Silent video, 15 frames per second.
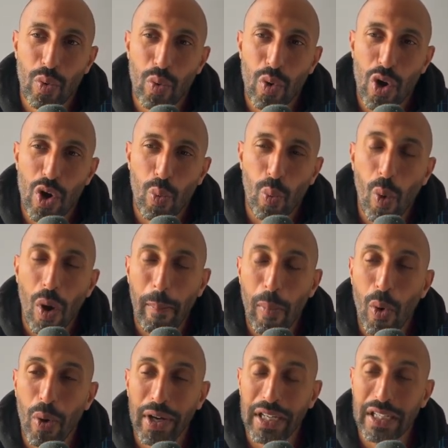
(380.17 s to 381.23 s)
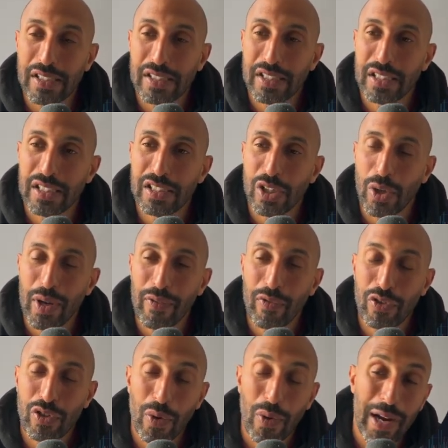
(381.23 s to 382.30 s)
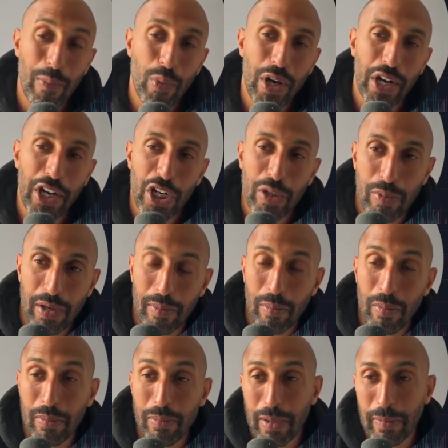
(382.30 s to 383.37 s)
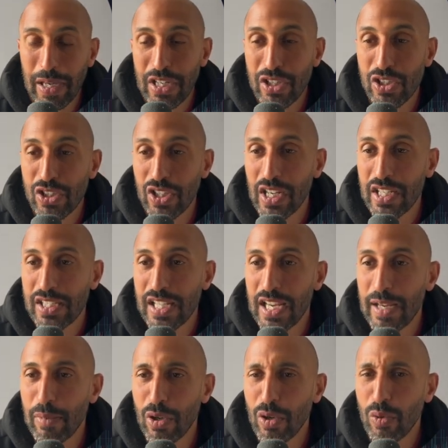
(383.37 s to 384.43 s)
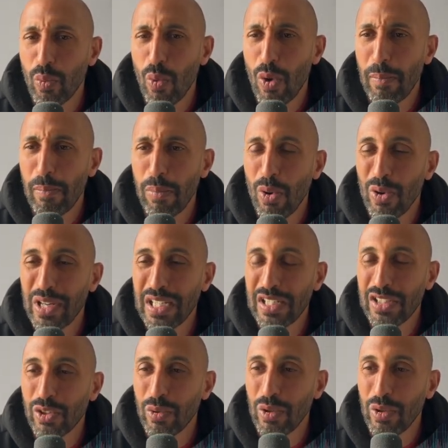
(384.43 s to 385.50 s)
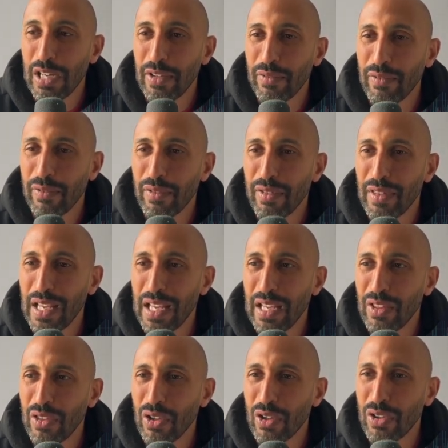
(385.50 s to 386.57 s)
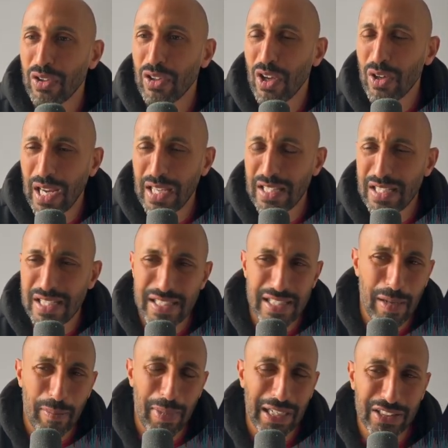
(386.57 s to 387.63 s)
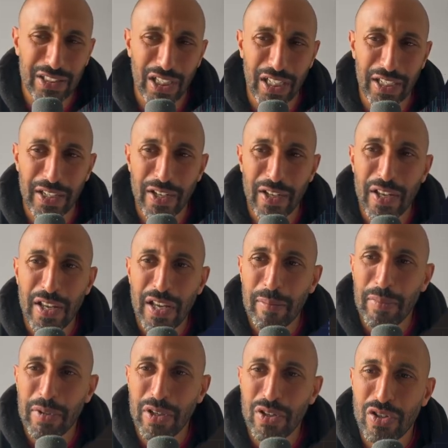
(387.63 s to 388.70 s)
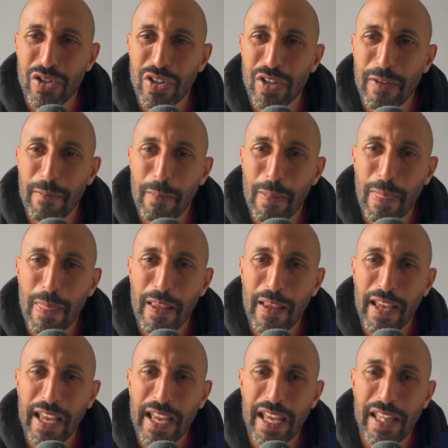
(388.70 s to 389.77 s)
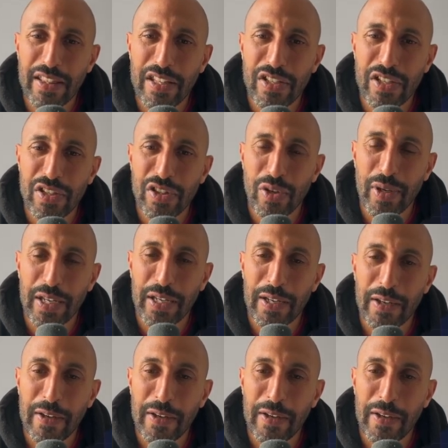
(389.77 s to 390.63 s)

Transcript: at what point. So I am working on my patience, like I say, but at what point do I think that, okay, this is now backside? Because here this is doing